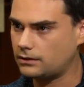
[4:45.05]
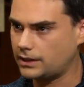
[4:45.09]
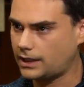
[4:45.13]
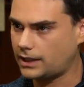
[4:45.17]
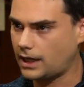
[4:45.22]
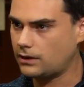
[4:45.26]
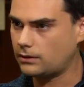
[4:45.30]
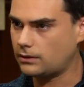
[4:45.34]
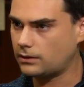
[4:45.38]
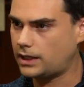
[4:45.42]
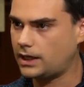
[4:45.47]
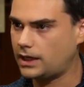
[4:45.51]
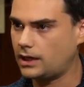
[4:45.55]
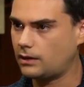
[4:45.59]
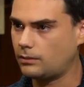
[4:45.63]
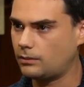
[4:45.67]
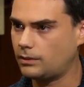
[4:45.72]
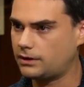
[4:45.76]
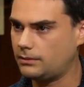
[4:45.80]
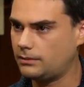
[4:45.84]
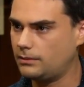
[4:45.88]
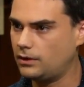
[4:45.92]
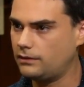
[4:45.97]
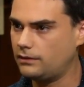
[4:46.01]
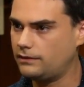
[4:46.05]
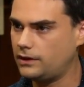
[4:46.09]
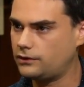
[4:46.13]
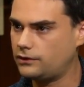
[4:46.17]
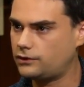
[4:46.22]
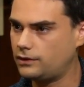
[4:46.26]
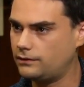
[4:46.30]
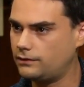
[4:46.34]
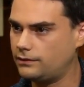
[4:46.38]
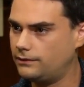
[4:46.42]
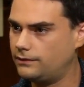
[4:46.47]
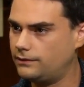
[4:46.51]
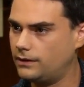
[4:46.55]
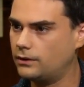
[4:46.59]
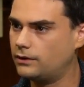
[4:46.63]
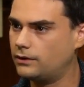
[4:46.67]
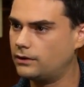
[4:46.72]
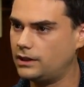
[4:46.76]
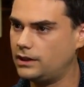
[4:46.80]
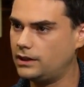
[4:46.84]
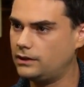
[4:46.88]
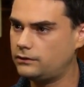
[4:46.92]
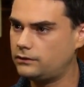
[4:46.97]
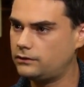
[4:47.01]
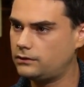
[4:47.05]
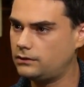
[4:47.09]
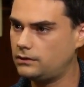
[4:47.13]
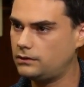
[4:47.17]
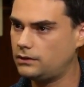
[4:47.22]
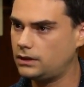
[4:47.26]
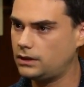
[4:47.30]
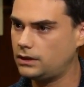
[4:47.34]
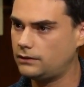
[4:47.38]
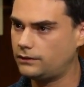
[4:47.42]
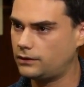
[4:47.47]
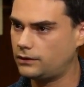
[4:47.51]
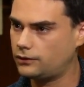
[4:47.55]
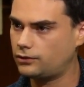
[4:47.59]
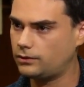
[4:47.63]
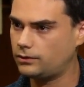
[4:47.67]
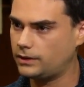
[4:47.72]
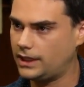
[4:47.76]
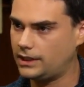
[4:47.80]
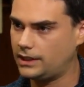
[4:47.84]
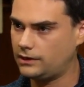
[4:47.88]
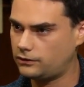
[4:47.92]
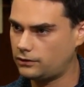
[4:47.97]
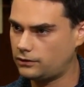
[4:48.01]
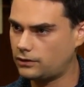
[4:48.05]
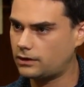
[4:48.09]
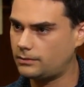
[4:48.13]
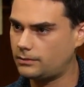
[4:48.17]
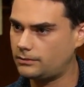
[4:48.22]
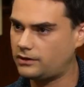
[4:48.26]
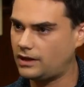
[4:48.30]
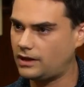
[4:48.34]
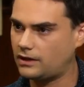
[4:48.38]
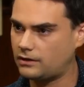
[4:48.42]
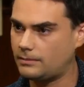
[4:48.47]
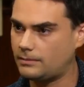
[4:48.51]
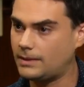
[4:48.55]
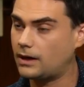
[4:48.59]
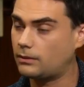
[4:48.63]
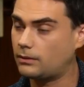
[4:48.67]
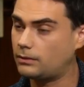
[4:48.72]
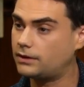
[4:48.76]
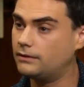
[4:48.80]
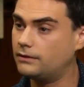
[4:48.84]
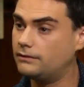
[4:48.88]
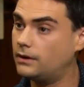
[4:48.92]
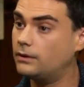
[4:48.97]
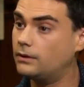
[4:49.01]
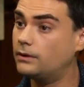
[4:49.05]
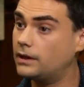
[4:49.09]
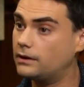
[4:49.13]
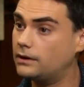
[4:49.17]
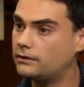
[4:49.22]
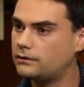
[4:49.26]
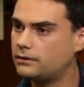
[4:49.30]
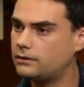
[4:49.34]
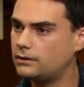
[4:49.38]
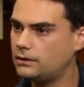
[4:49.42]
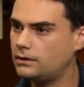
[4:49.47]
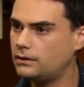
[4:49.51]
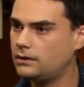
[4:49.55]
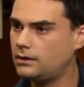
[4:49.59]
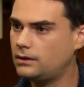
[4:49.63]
Like I don't care what the motivation of the voter is in virtually any circumstance. I matter what the vote is.